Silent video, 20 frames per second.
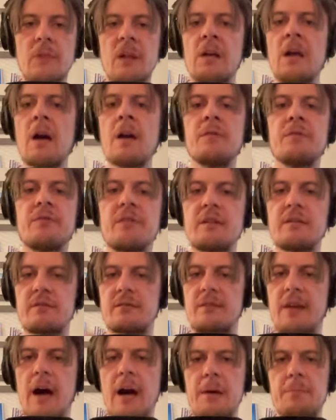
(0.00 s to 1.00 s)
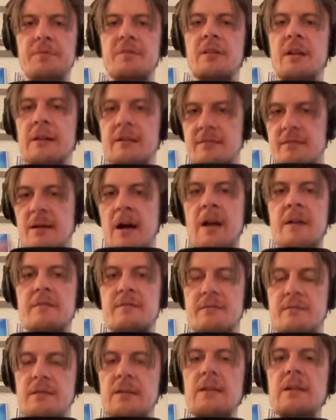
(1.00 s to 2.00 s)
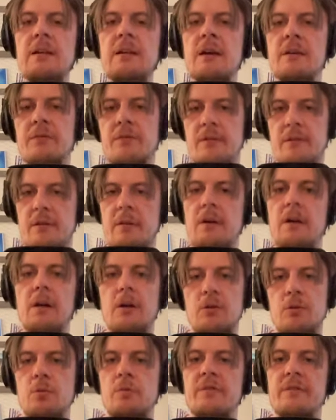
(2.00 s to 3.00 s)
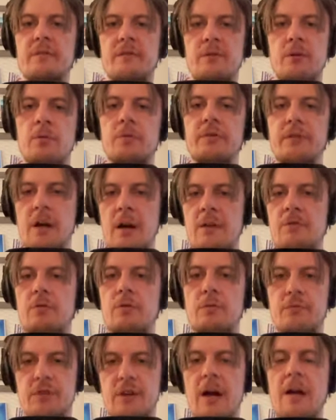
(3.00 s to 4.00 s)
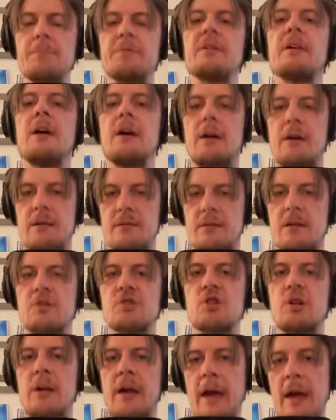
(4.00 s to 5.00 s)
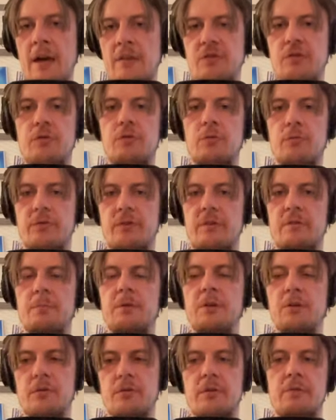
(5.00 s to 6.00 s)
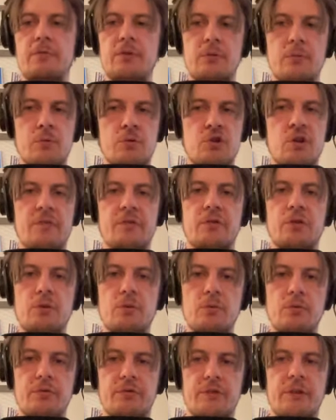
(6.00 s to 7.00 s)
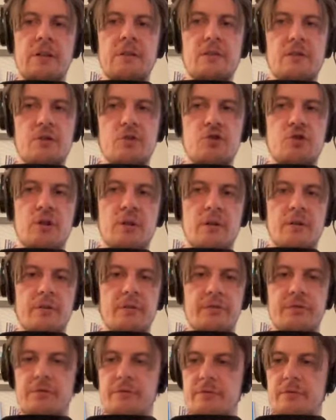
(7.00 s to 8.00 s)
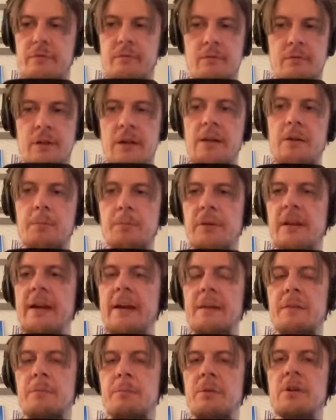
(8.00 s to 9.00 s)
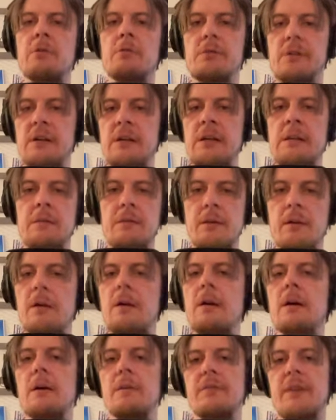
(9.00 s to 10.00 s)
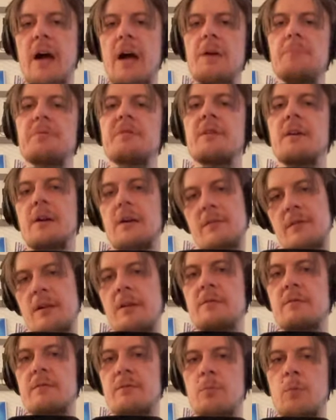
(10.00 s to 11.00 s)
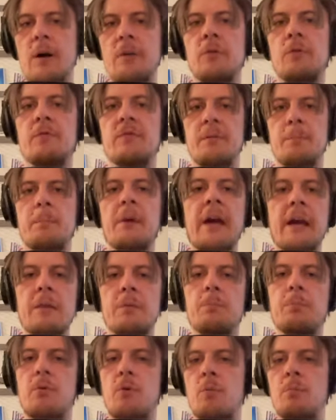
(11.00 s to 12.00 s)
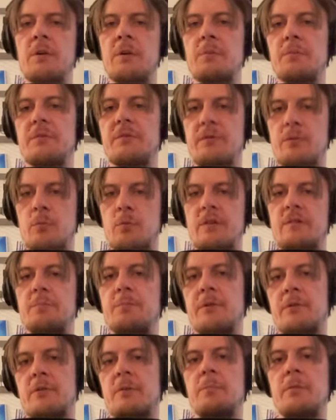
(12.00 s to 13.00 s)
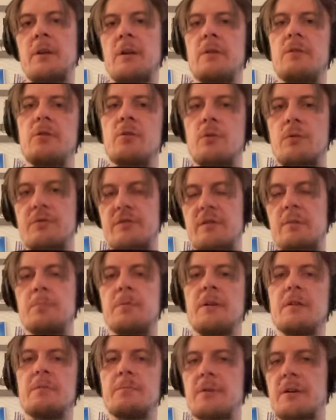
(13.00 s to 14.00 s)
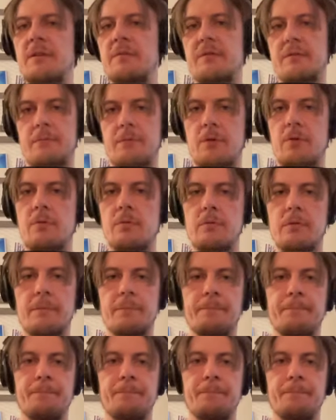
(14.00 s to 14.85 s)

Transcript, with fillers: And these types like size t and using those kinds of types, it actually adds to this because if you just use integers like plain built-in types, that's one of the main problems with portability of C++ code.